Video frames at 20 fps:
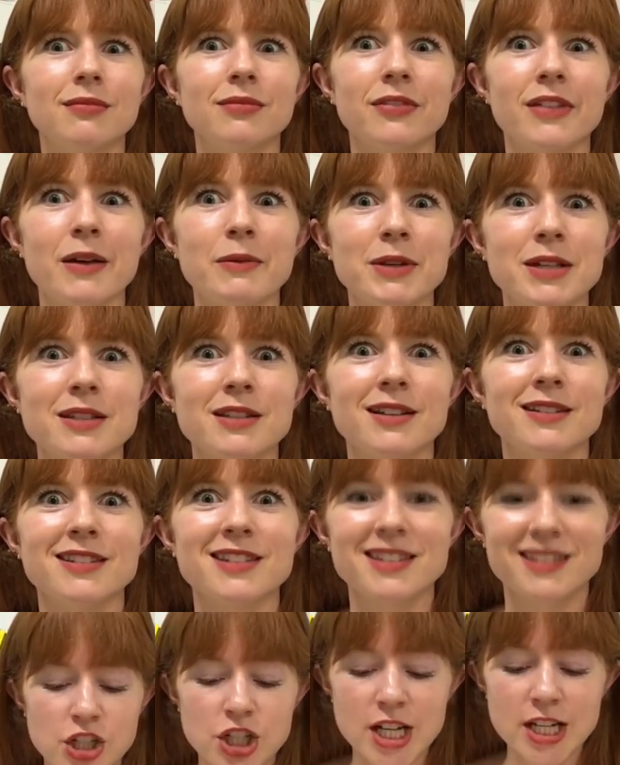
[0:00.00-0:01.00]
That makes sense.
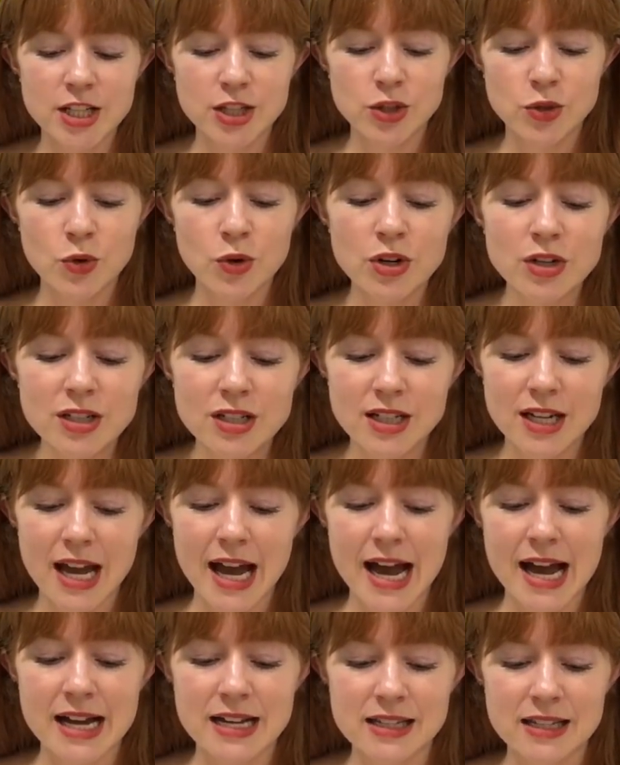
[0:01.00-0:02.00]
Jess Sort
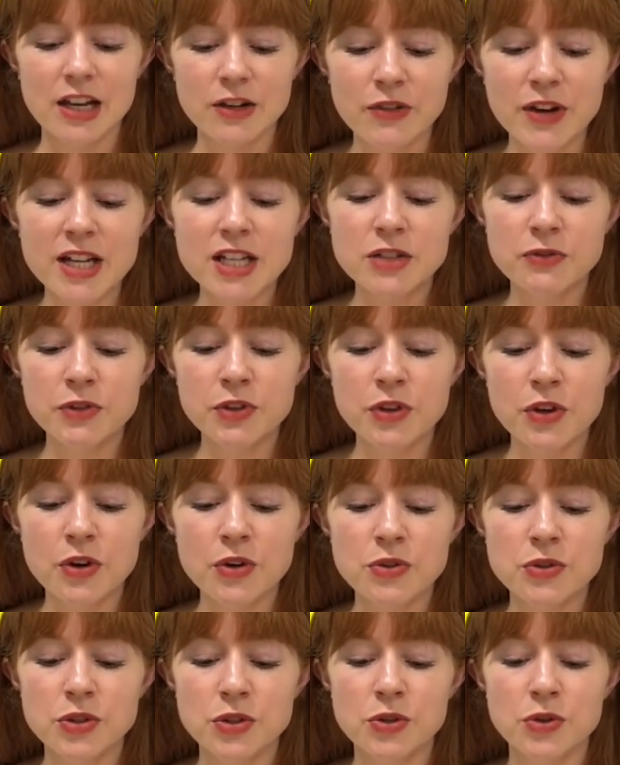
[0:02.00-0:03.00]
asked, advice for
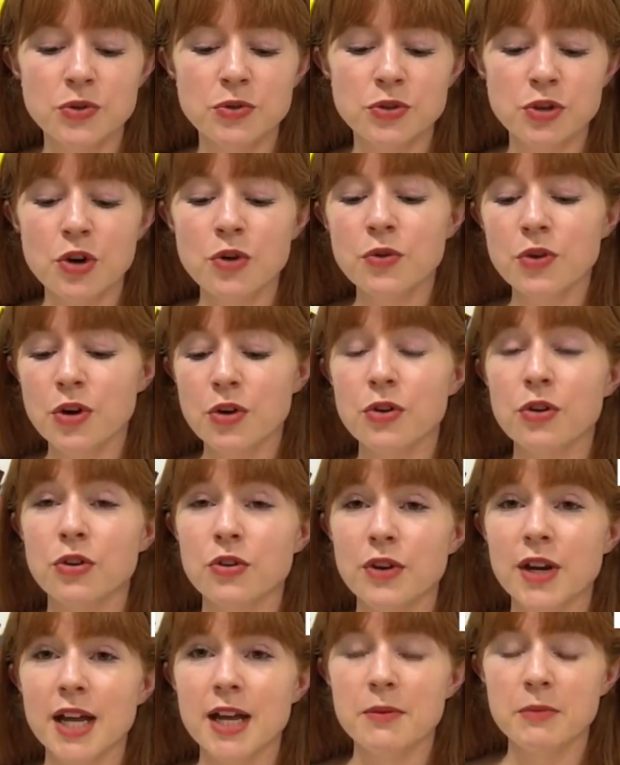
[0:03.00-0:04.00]
those who don't know
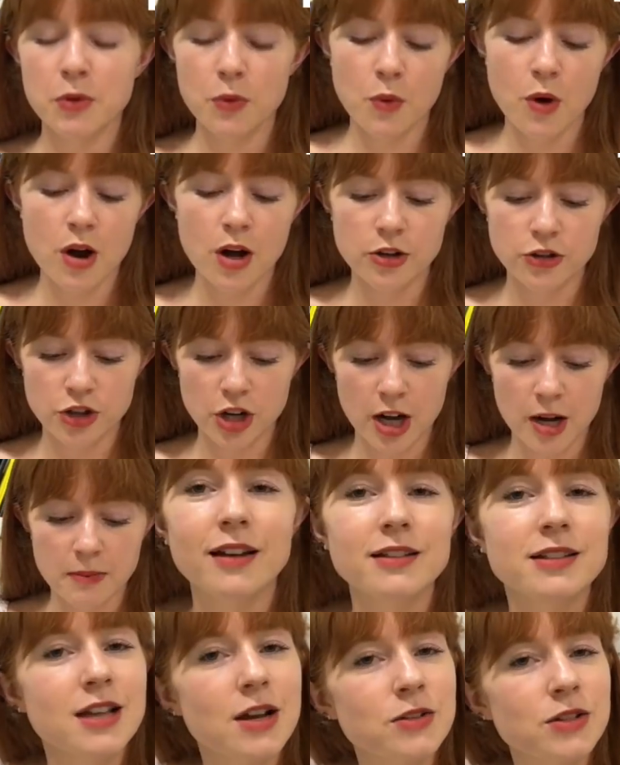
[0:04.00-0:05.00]
Korean but want a job.
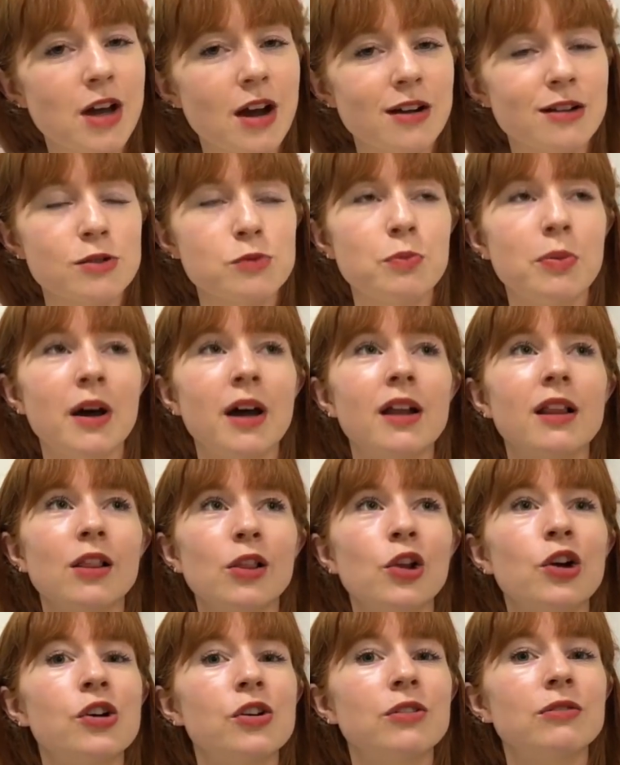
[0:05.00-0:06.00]
It sounds harsh, but
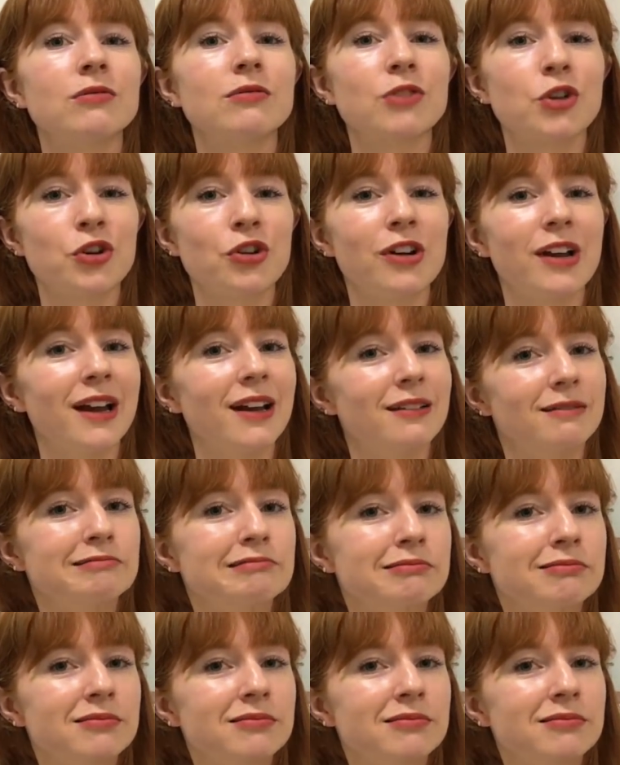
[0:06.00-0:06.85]
learn Korean.